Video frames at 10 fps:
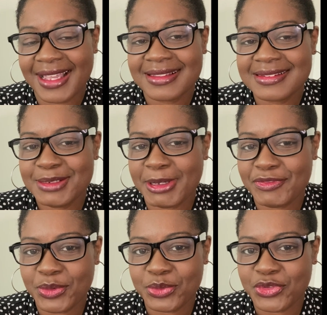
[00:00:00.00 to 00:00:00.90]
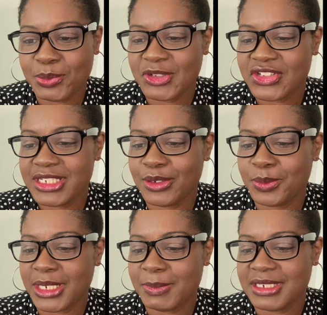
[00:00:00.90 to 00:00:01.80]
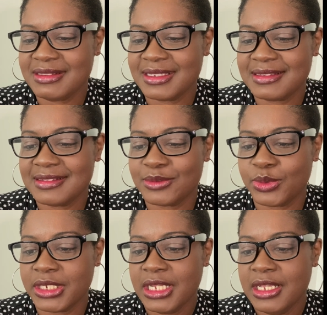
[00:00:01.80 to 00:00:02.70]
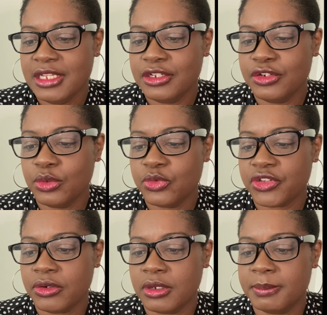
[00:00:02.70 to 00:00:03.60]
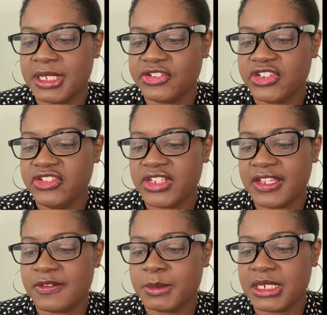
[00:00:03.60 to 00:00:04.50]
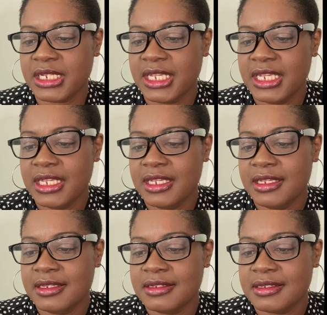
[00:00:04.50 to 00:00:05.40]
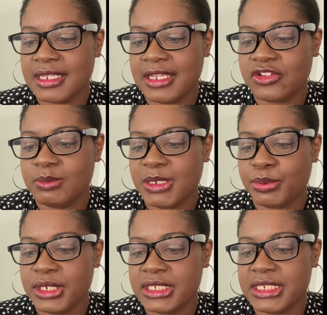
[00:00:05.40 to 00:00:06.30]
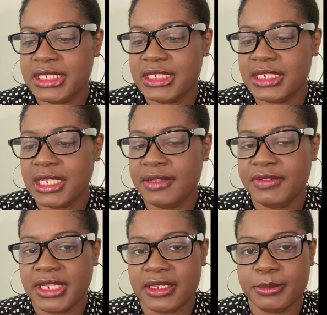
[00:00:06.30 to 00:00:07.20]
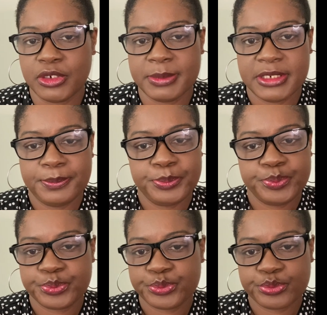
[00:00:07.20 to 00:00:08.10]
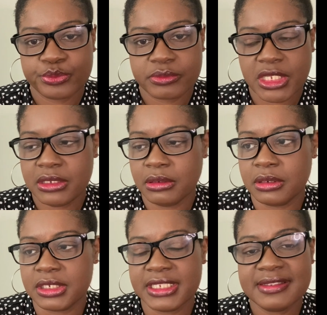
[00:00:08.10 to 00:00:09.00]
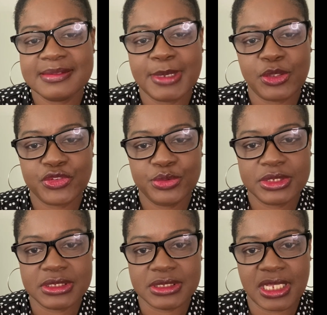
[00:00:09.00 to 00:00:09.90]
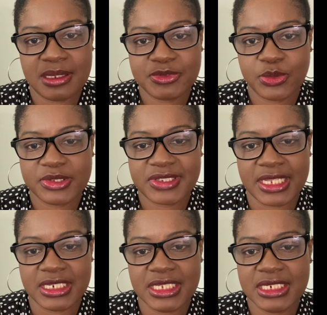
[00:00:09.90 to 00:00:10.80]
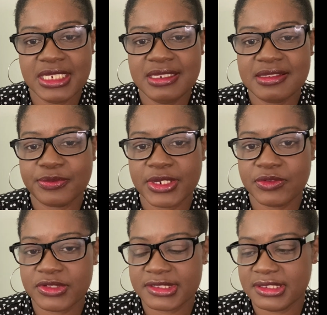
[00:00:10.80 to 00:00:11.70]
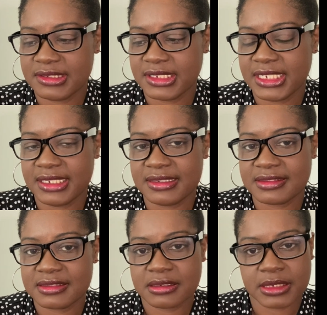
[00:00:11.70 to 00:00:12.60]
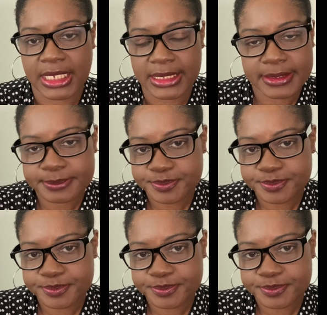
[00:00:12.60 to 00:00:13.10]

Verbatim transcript: I can see my phone so much clearer when I put these glasses on. The notes are Blushing Jasmine, Cashmere Praline, and Vanilla Bourbon. Y'all, it smells so good. I'm so excited. And these fragrances last like